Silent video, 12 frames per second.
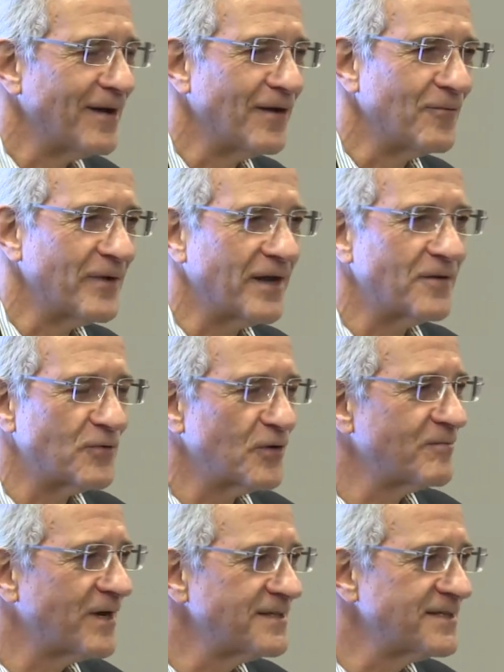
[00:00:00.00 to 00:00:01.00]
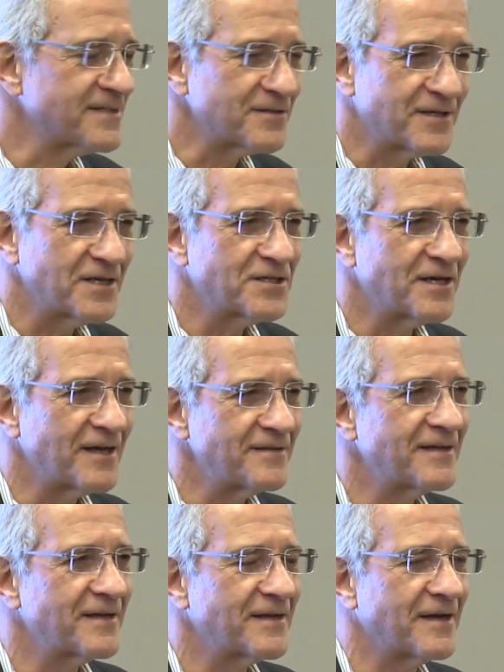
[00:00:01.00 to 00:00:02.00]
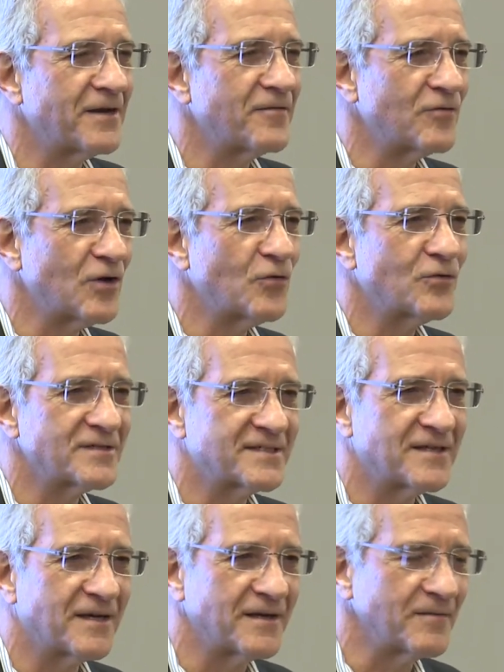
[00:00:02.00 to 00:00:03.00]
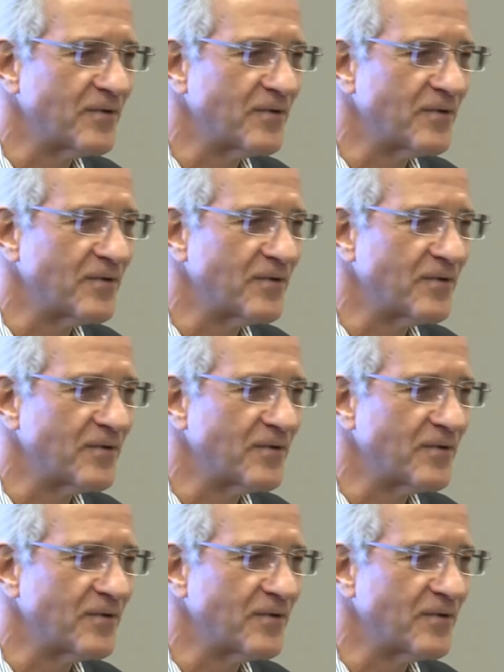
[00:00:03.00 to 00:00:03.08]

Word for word: Uh, when I wrote my dissertation, I did a kind of local study,